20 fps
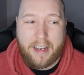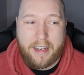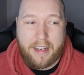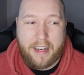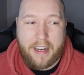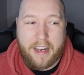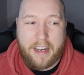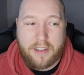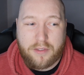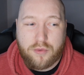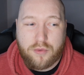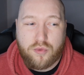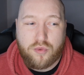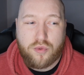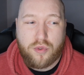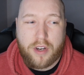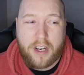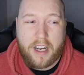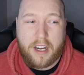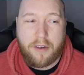And it's
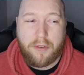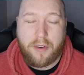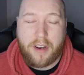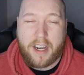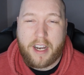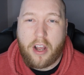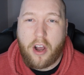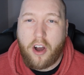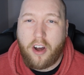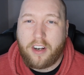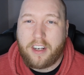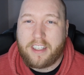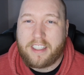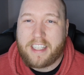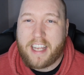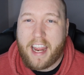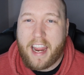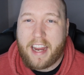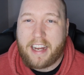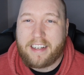really, really hard to
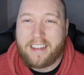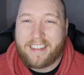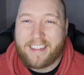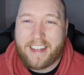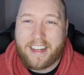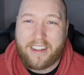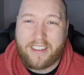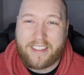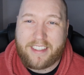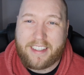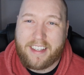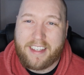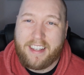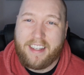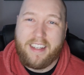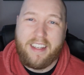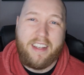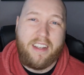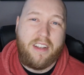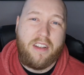take to see us
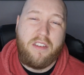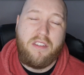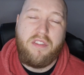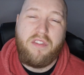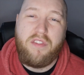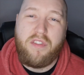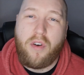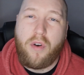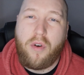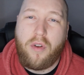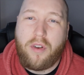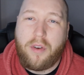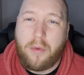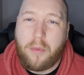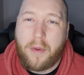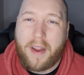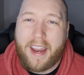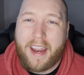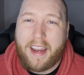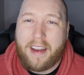fall
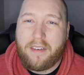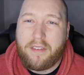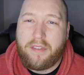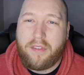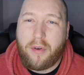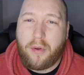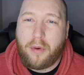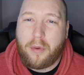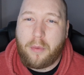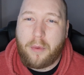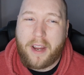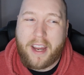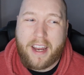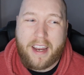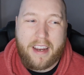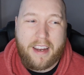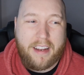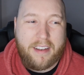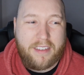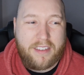away
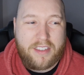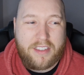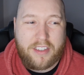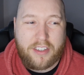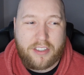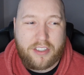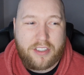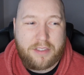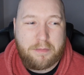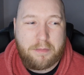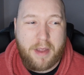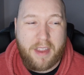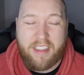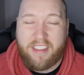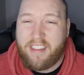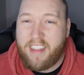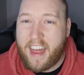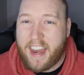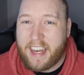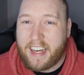in such
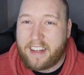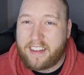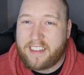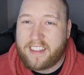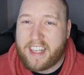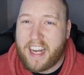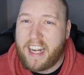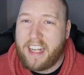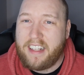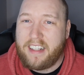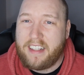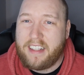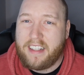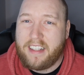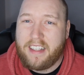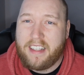pathetic style.